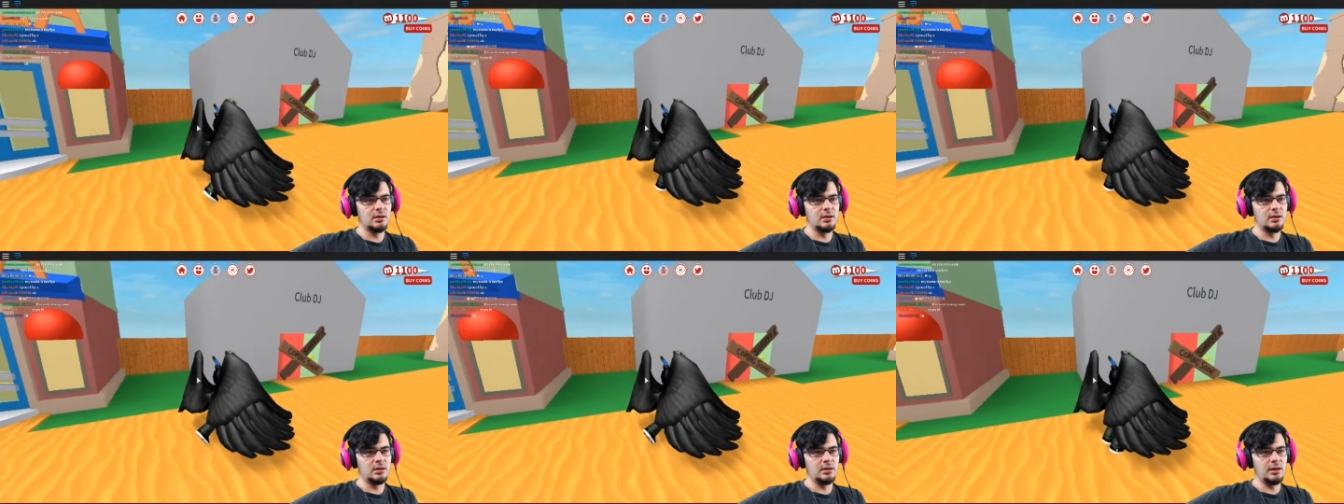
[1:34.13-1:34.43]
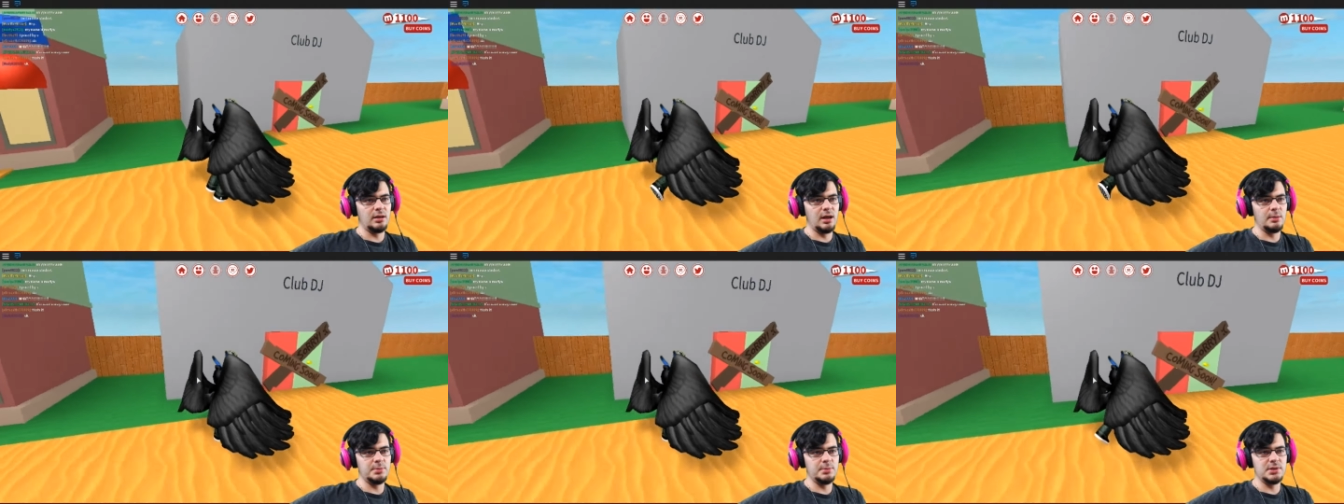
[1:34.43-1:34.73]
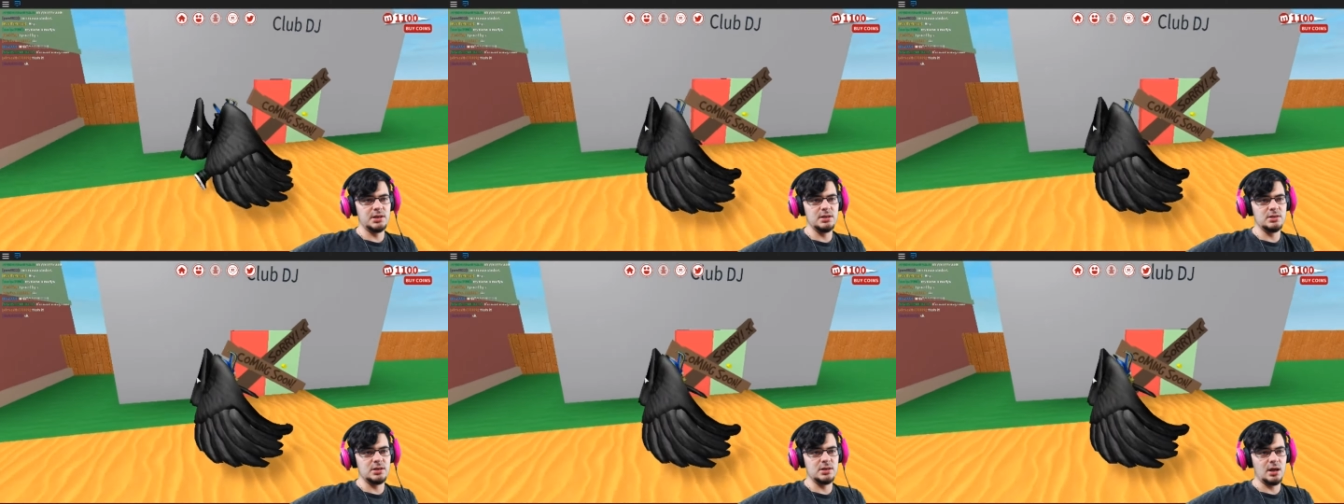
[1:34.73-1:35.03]
Club
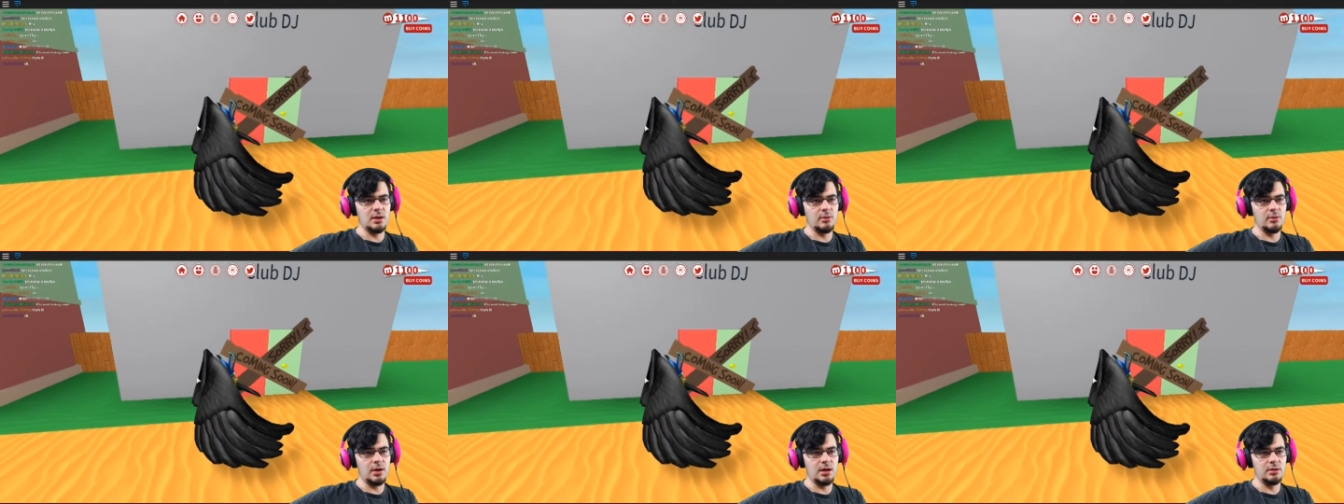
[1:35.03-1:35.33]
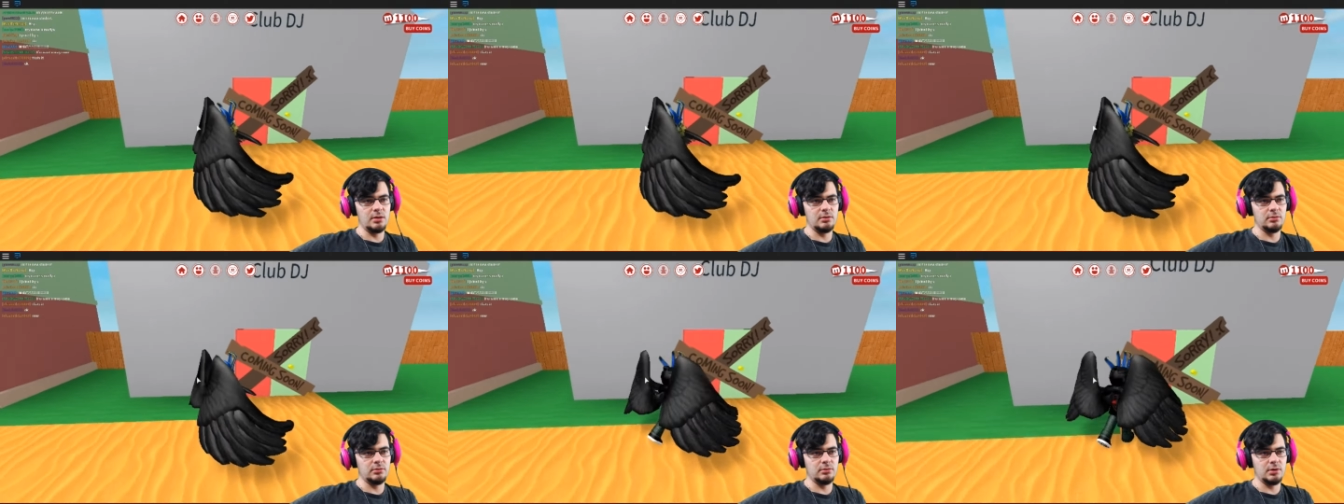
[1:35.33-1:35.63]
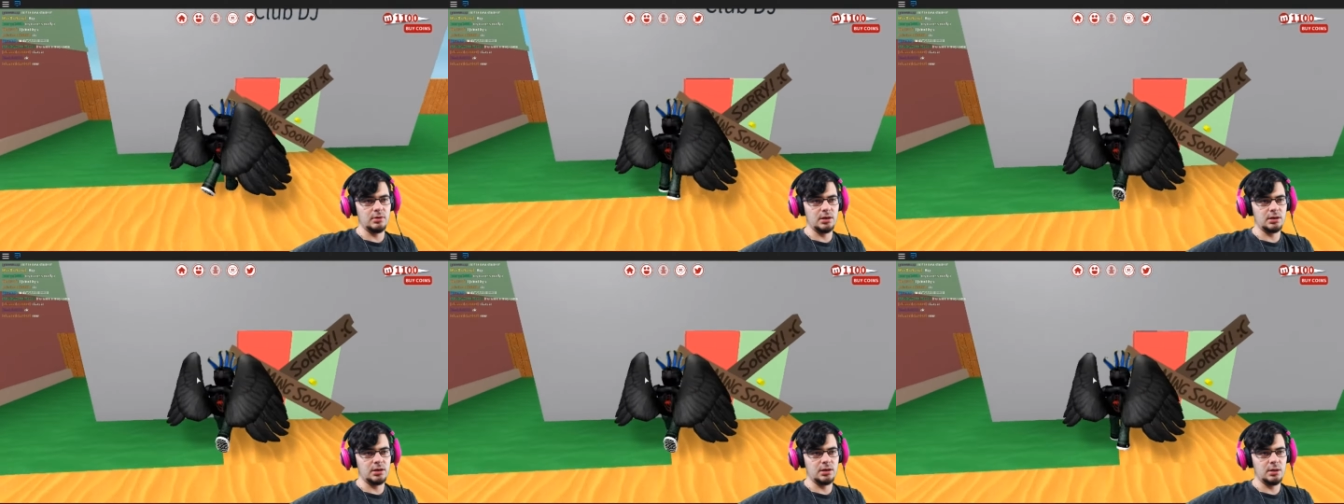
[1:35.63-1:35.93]
DJ. What?
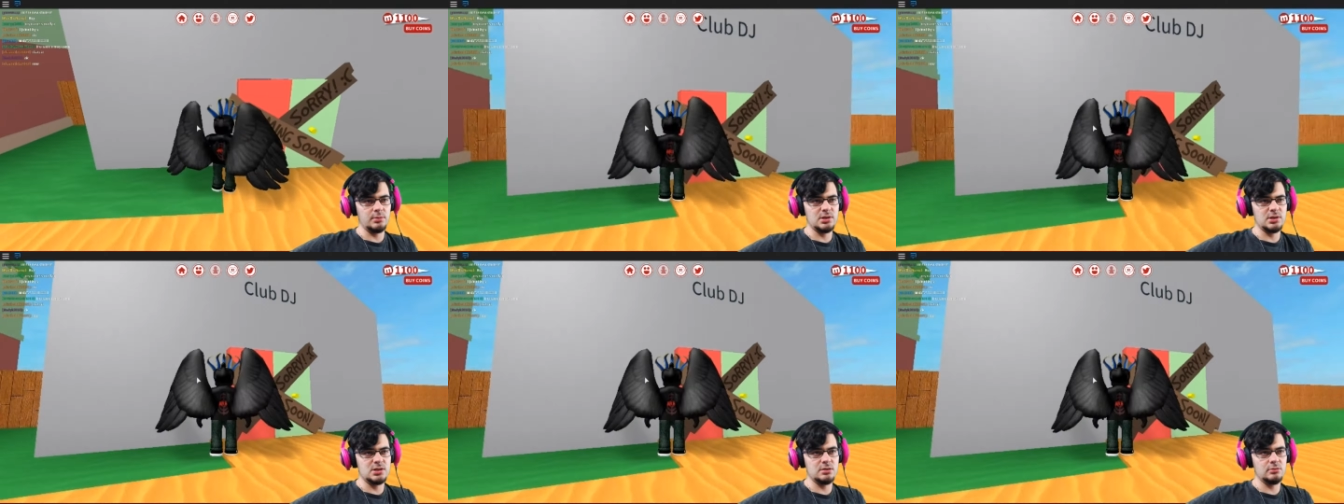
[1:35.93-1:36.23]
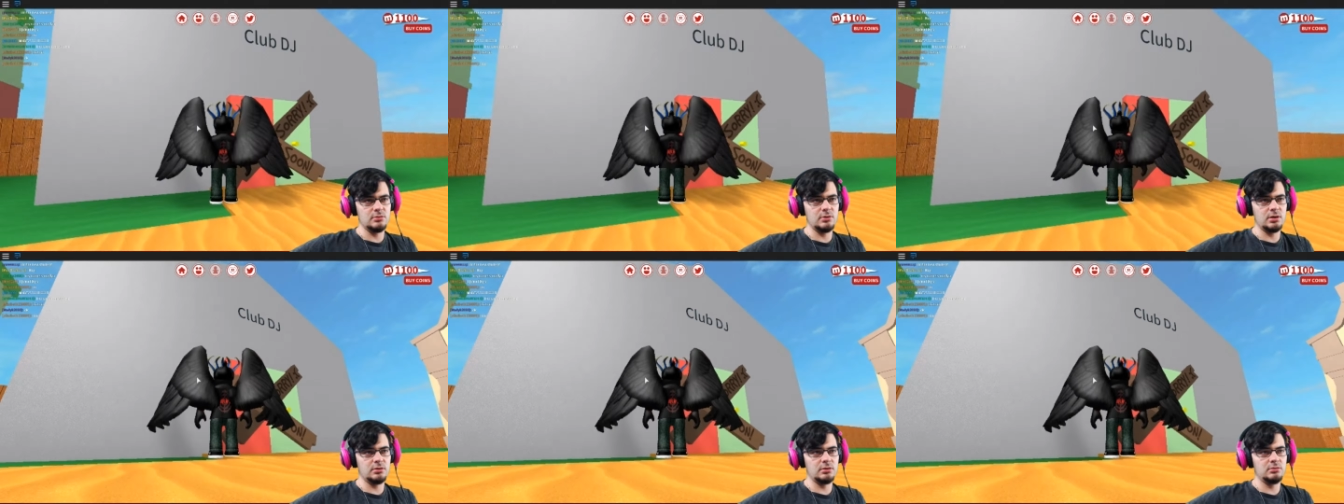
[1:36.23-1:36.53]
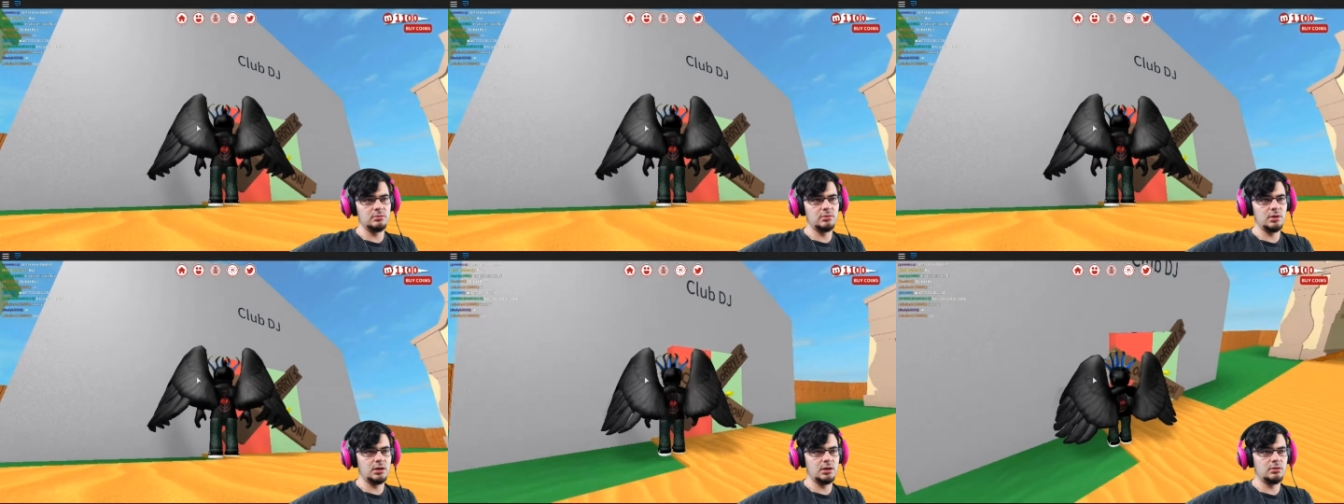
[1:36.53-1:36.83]
What? Come and see... What?
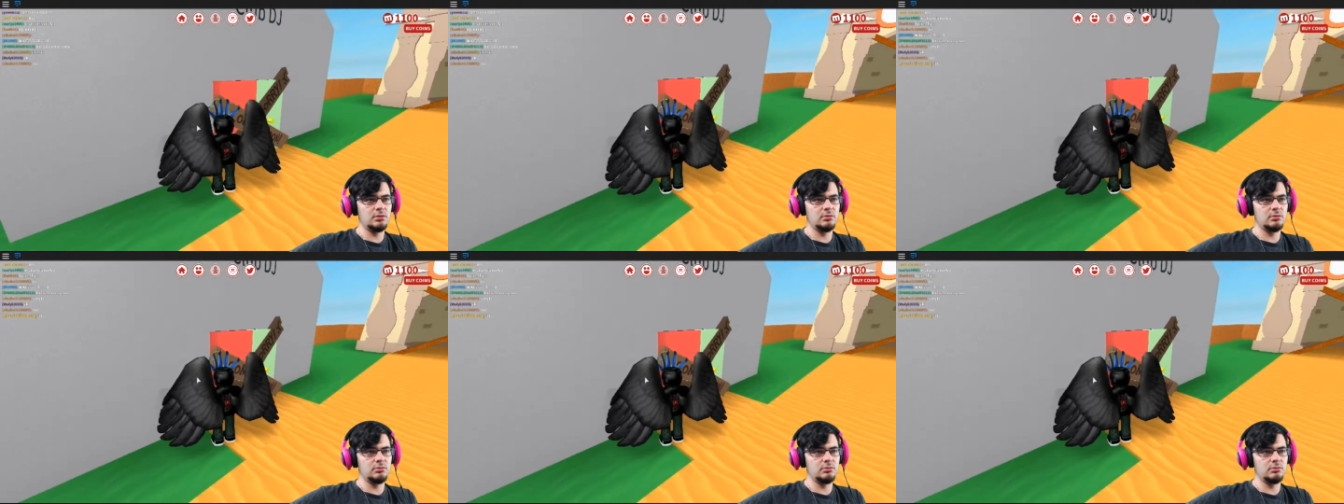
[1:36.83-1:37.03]
What?